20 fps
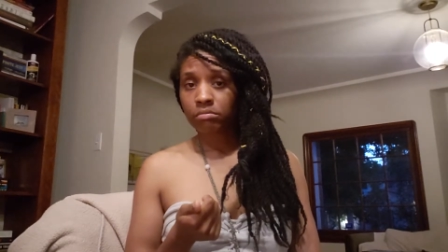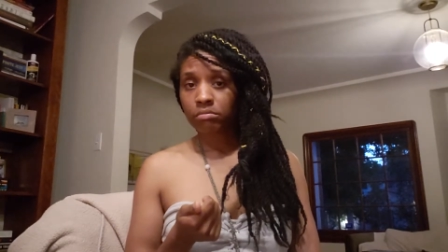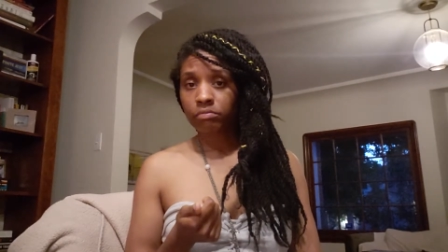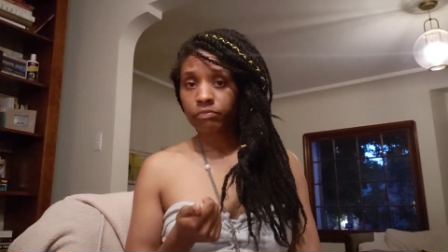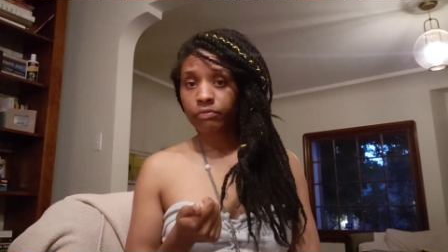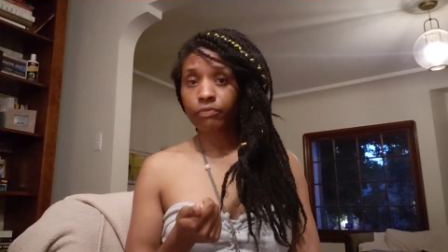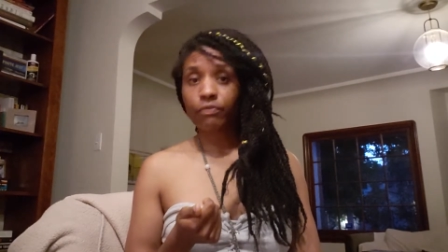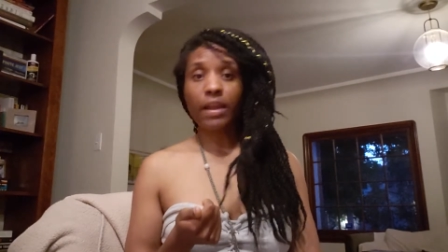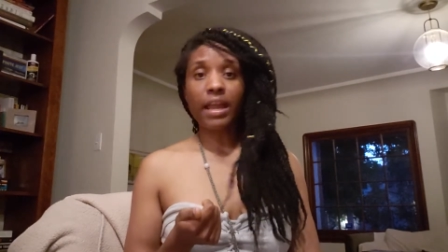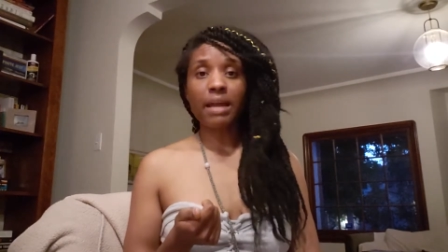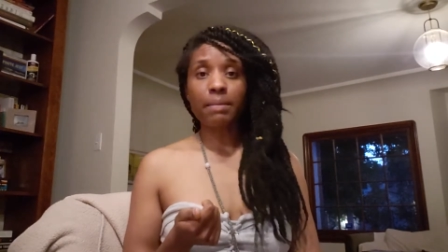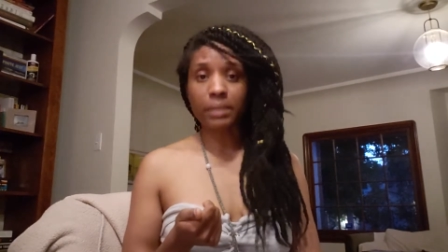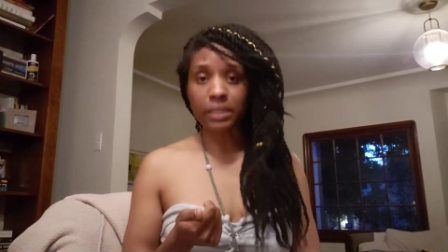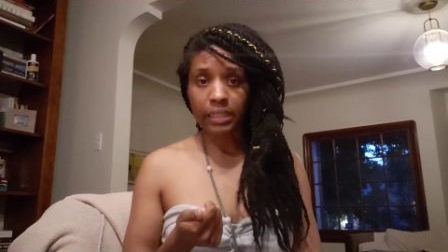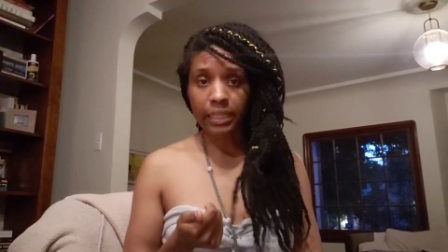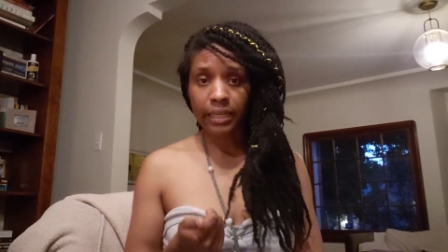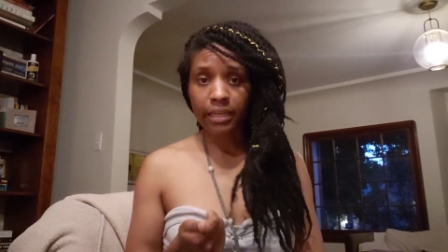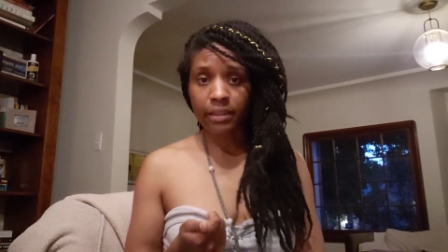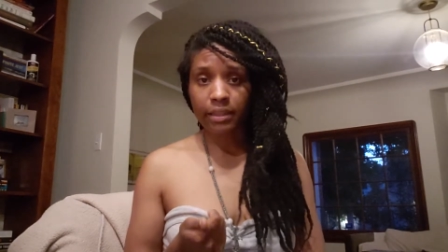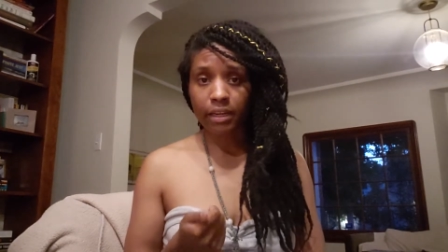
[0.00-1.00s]

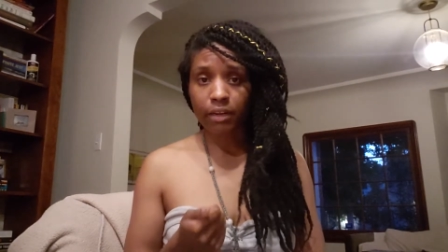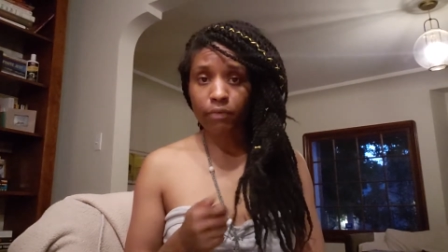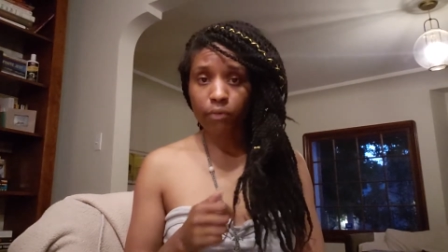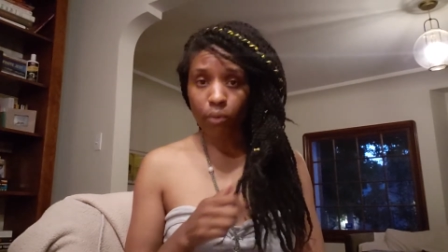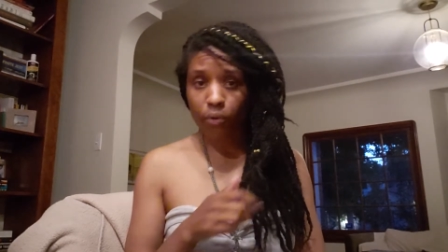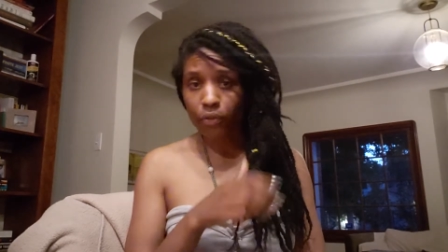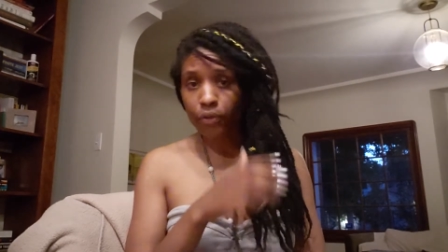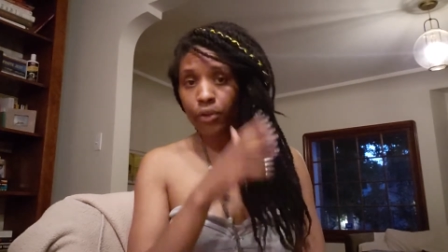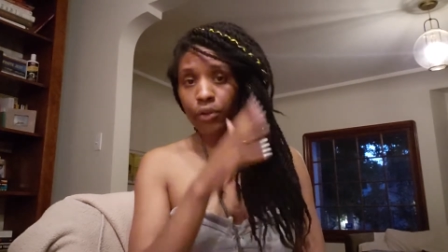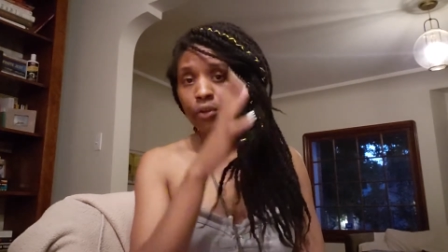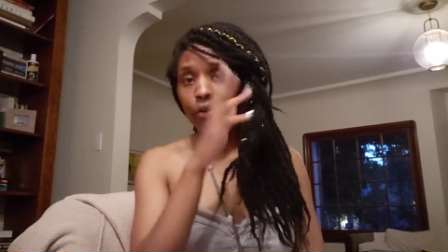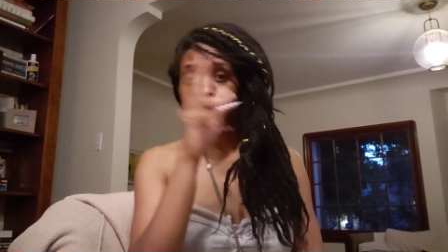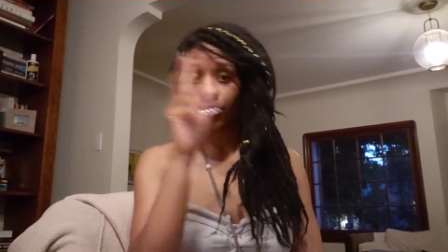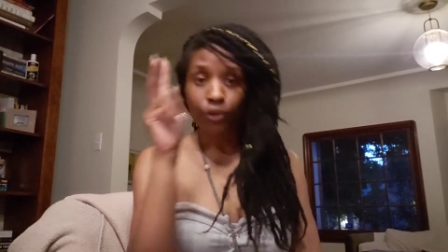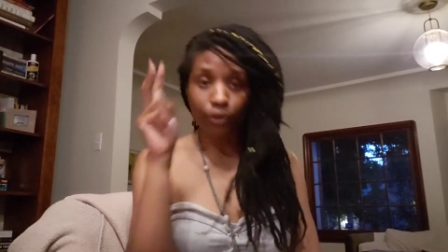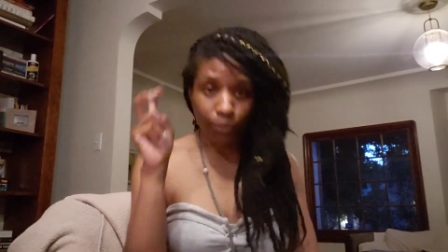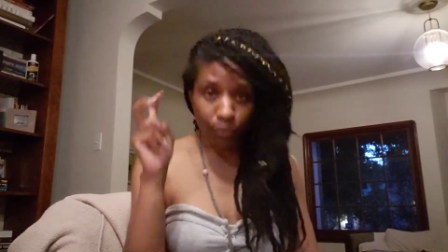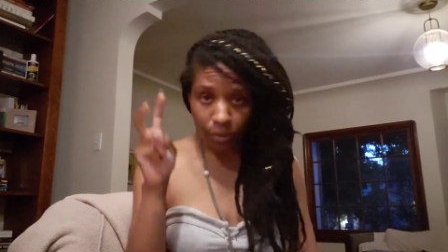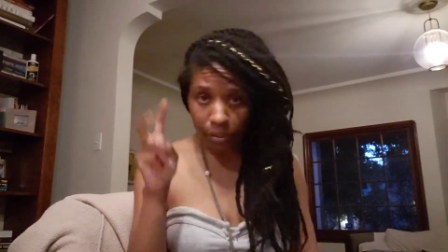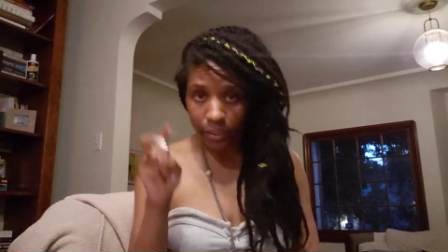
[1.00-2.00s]
family, therefore the
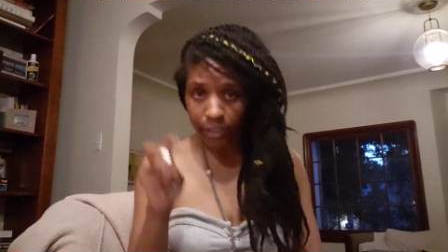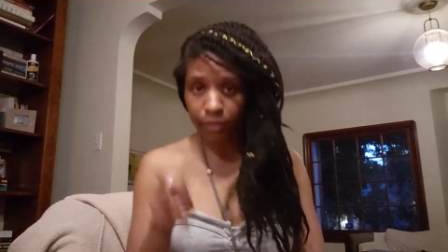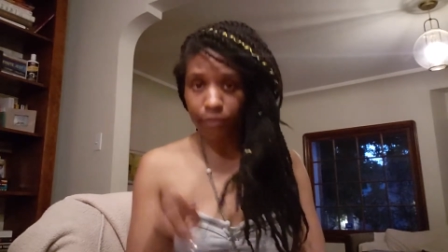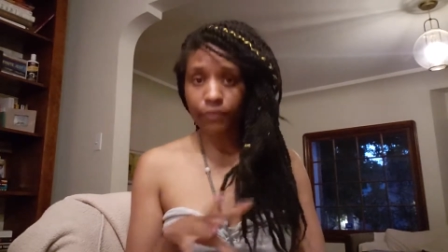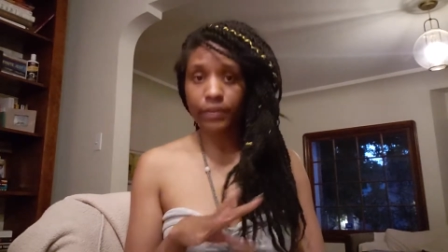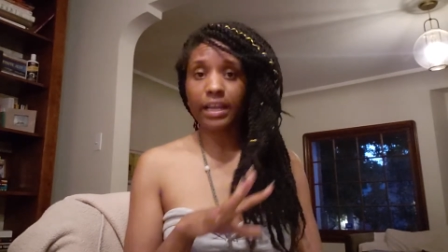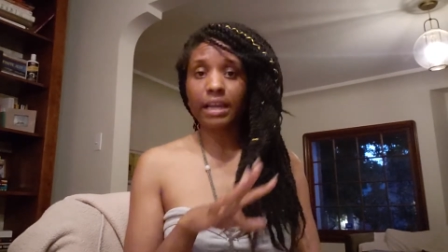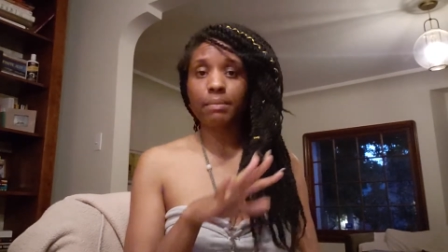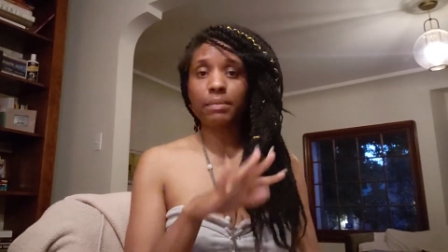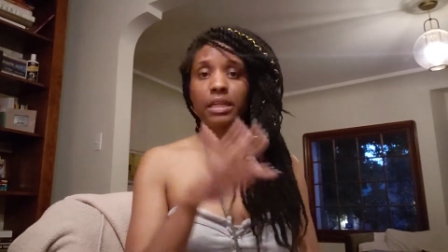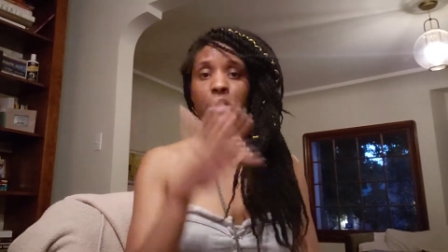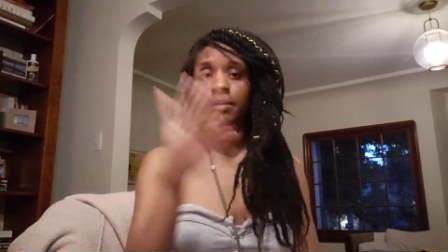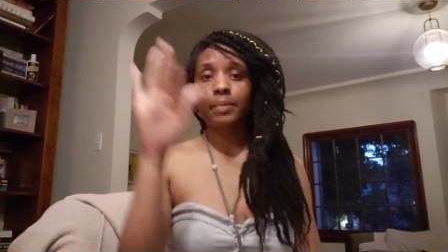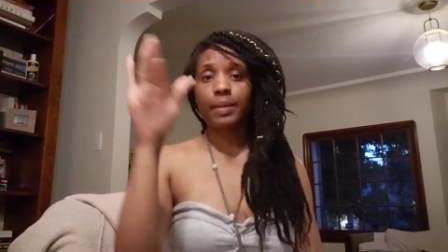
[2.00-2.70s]
nuclear family,